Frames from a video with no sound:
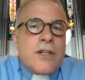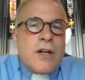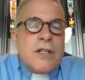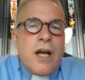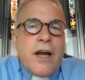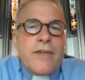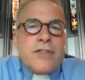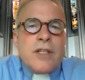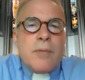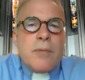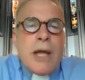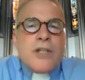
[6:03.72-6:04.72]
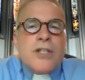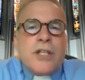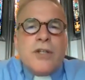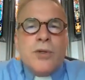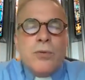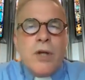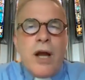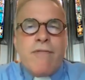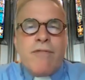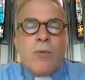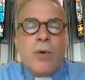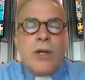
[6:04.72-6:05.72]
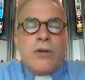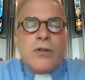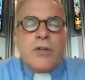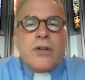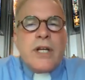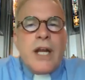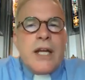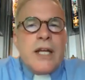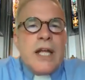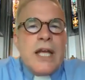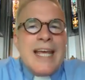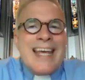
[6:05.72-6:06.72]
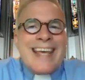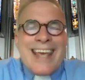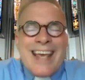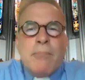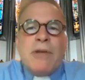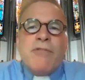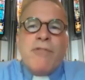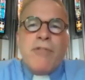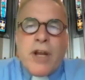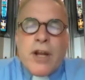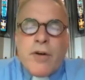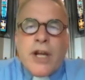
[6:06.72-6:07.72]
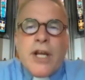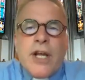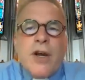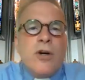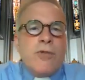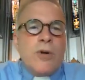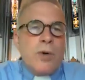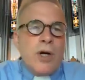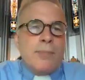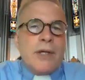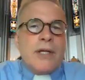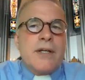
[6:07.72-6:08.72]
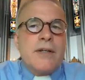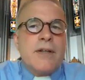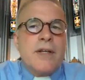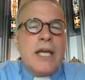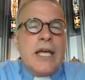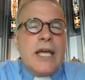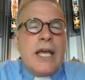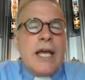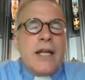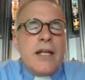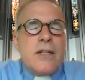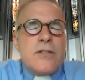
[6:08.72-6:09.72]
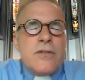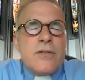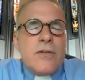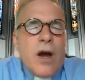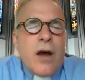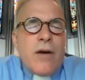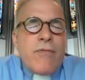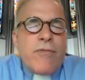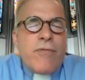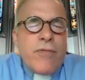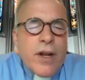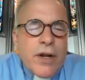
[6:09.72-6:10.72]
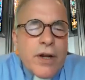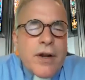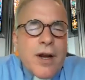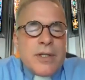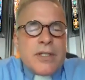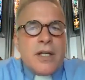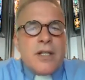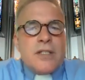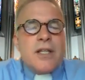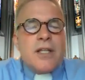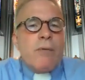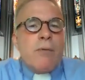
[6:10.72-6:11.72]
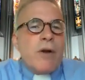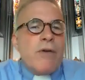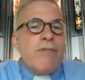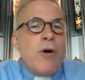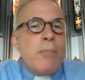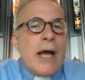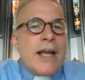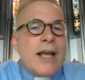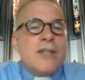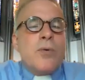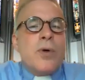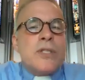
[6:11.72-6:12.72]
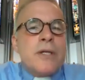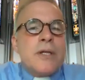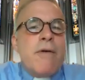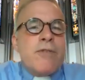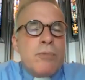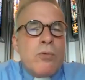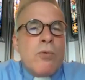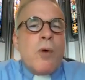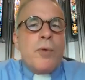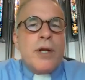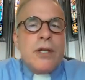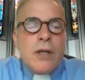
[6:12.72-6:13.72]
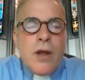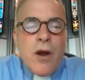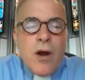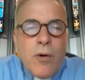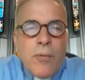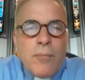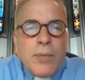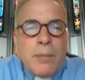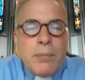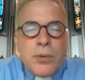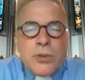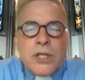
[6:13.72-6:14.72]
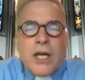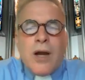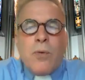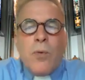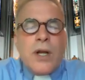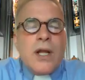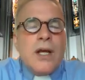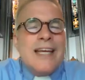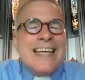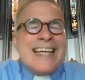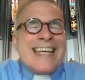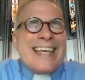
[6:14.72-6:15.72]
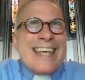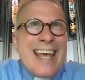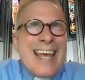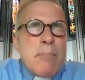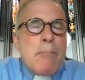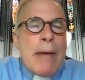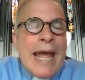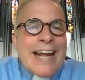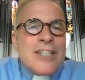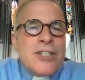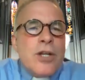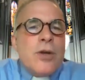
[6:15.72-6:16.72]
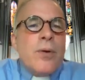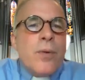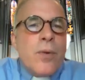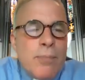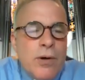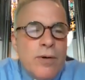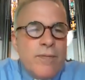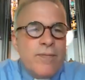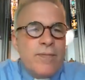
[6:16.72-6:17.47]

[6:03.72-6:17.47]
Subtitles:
in our lives and imagining the new life that we could create can be very overwhelming. And it's a very common tendency that we want to fall back into what's comfortable, what we know. People who say, I want to get back to normal.